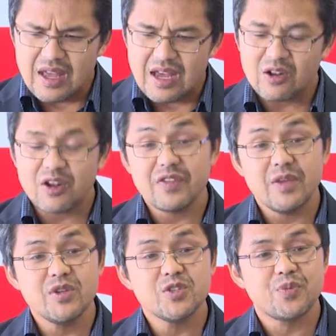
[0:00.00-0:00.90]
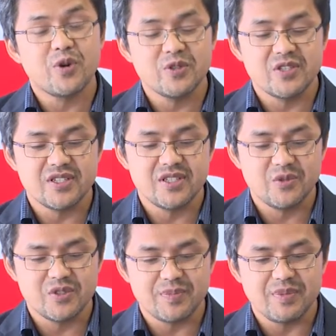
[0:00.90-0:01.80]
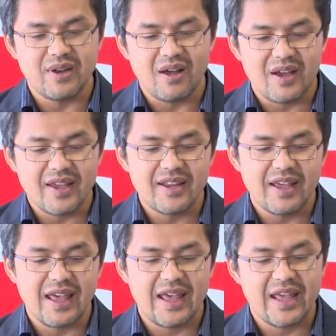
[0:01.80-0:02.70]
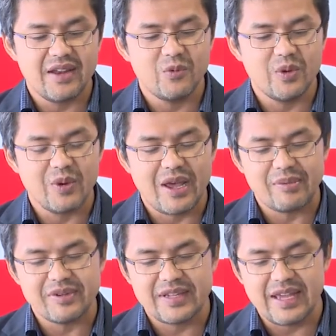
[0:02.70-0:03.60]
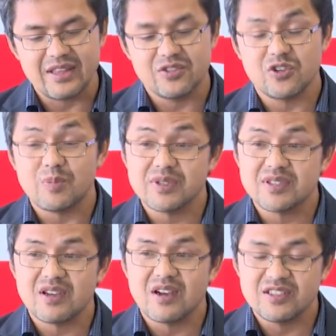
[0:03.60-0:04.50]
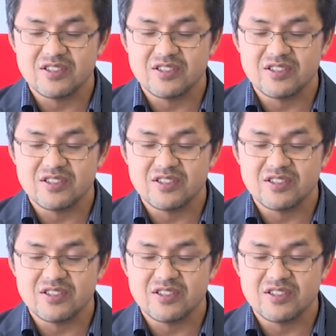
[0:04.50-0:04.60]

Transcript: A lot of image processing was applied, and we were able to get the droplet size